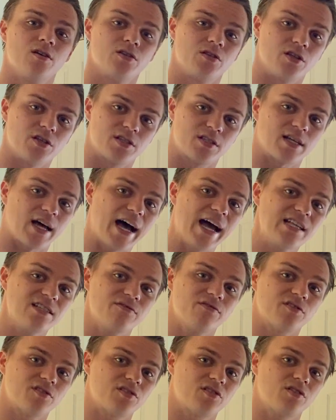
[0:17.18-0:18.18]
the size of
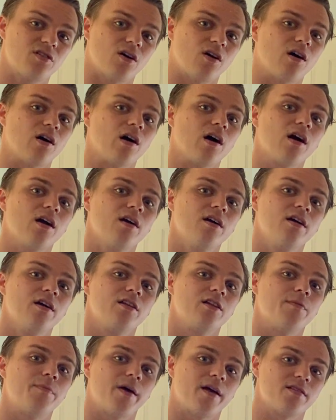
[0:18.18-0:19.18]
a star
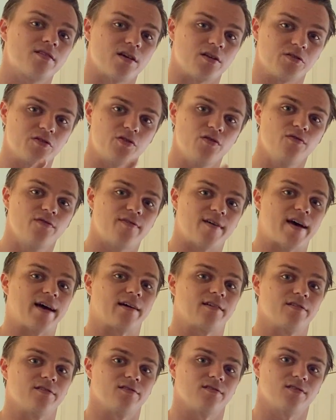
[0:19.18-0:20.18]
depends on two
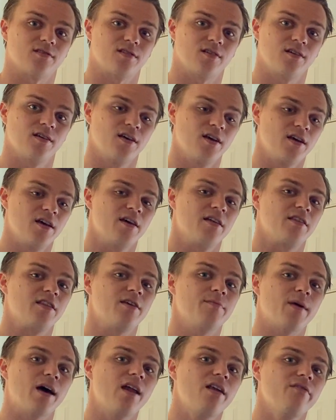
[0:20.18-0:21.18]
factors. The
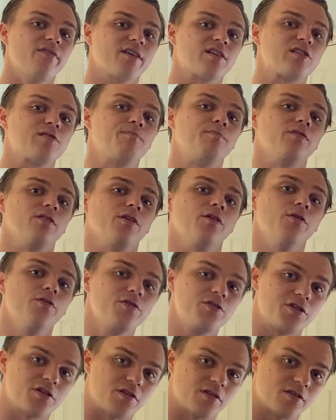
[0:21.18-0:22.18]
amount of
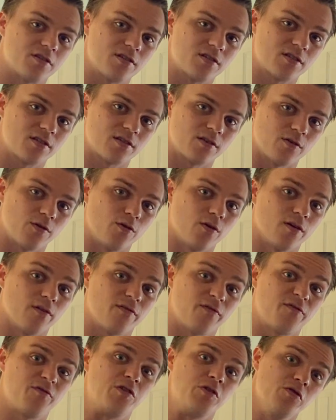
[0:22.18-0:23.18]
explosions or
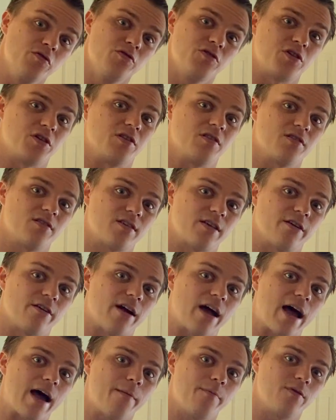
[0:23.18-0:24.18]
fusions that are
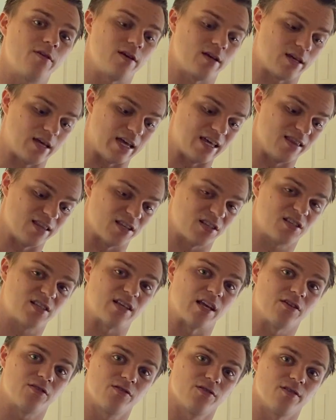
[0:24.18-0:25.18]
happening in the
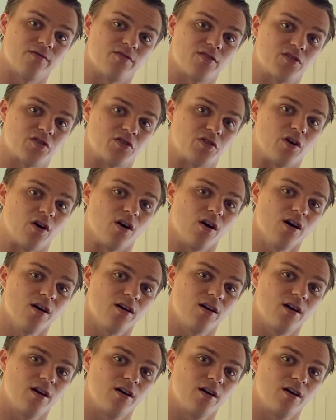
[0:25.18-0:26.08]
center of the star,